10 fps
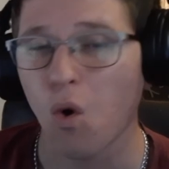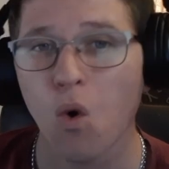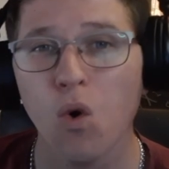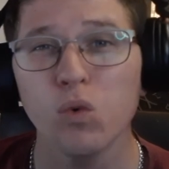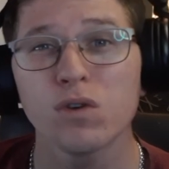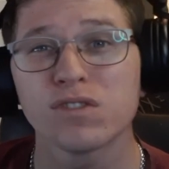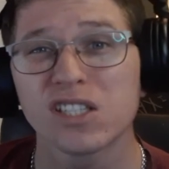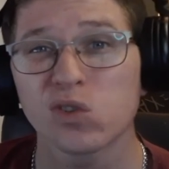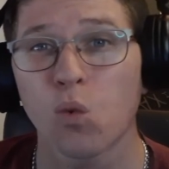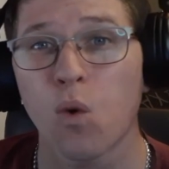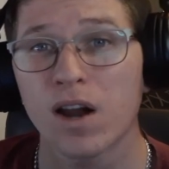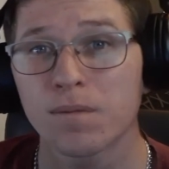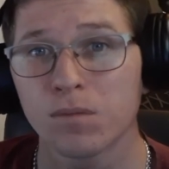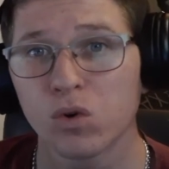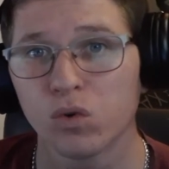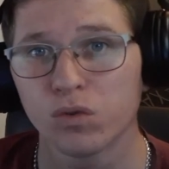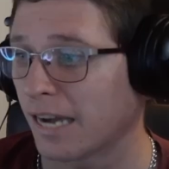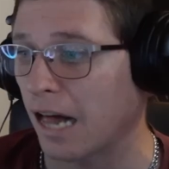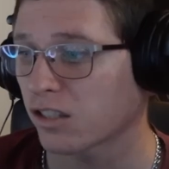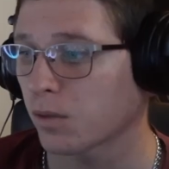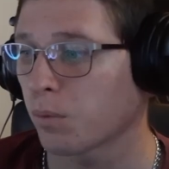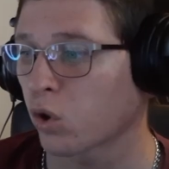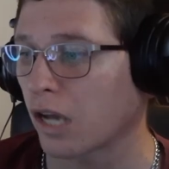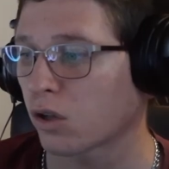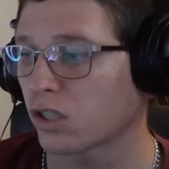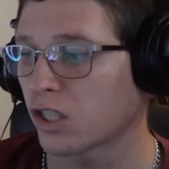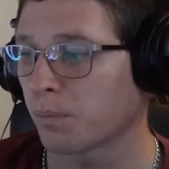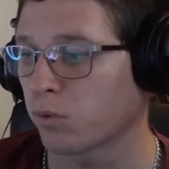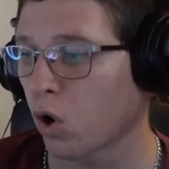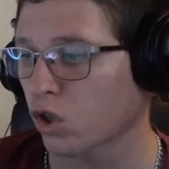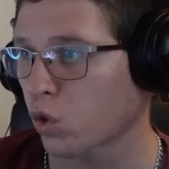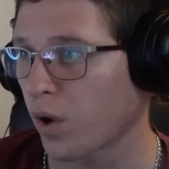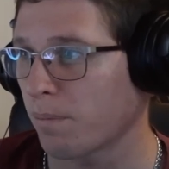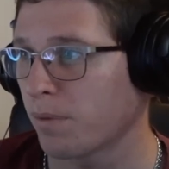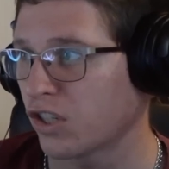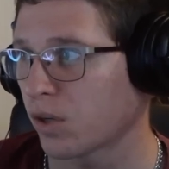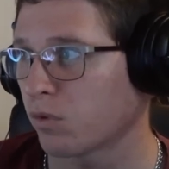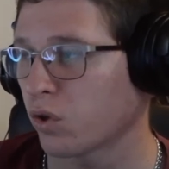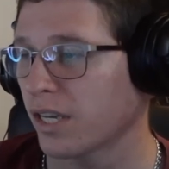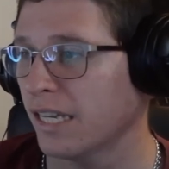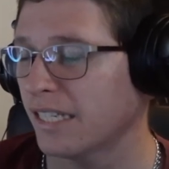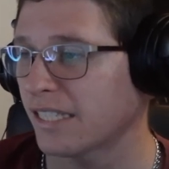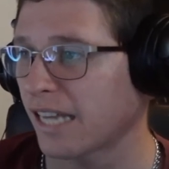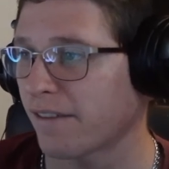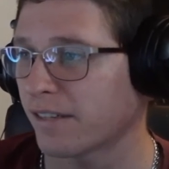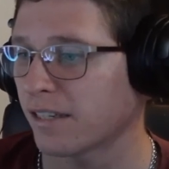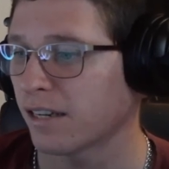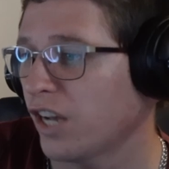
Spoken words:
All with just one move. Nelson brought out his dark square bishop to e7.